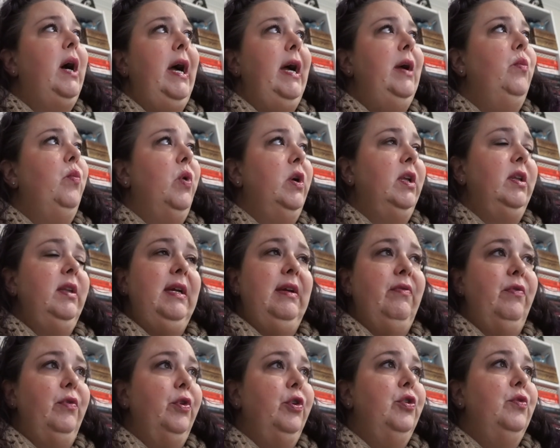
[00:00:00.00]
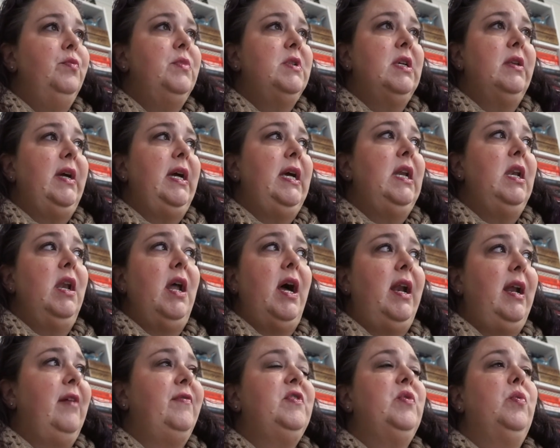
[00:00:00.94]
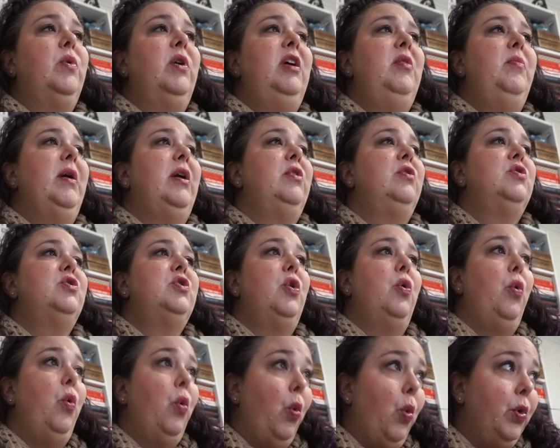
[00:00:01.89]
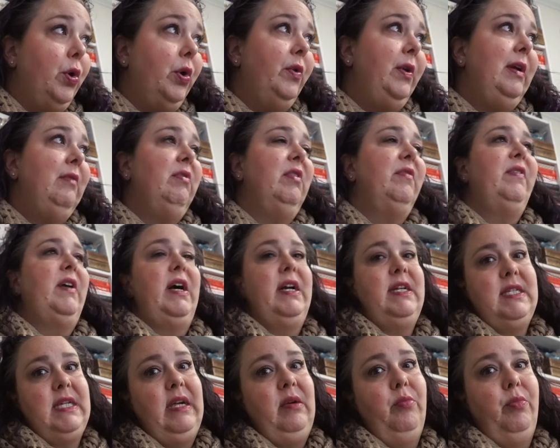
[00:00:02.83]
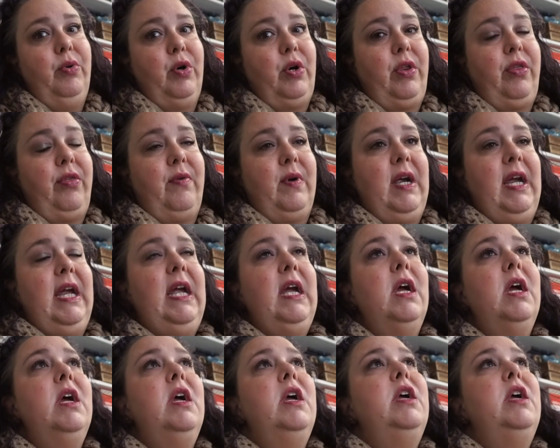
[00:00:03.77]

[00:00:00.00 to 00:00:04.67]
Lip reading: I want to leave room to like not have to worry about totally revising book three